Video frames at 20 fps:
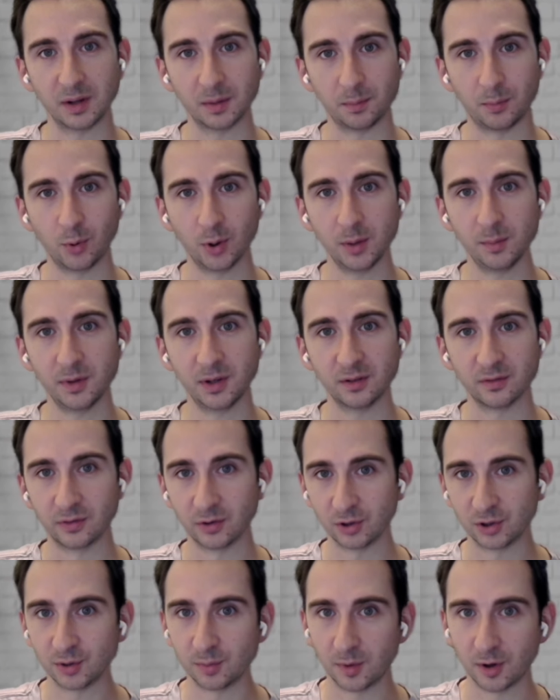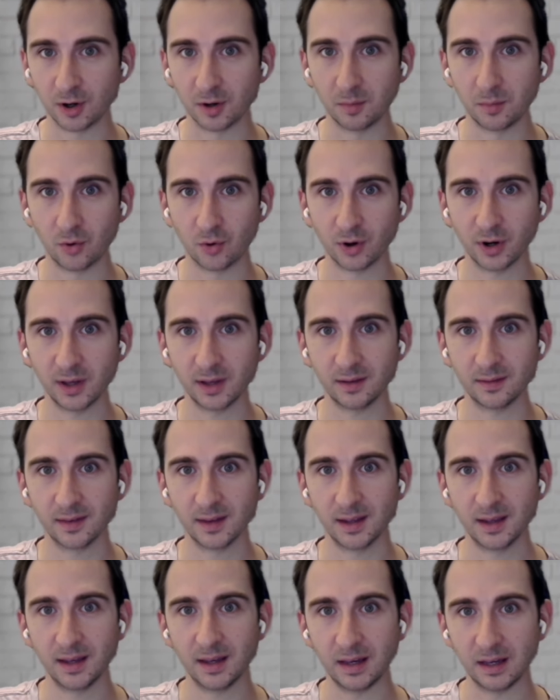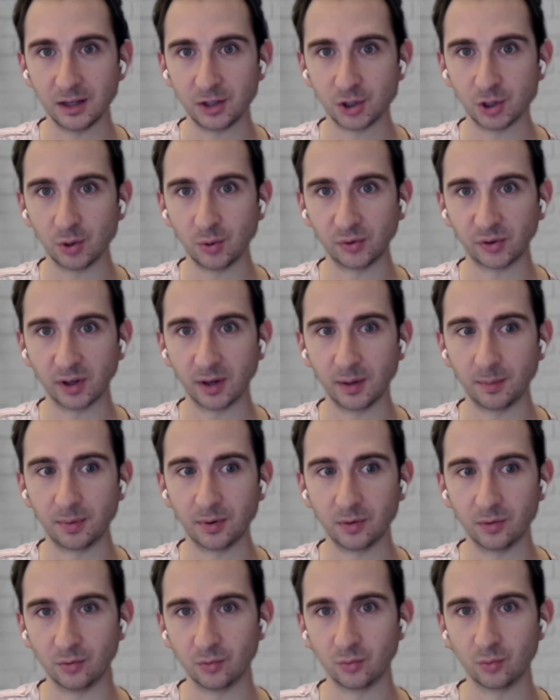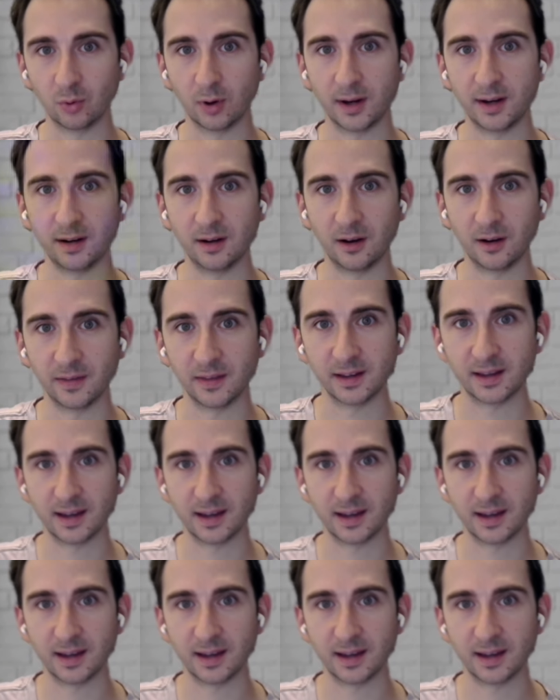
an appointment for tomorrow morning, it shows up right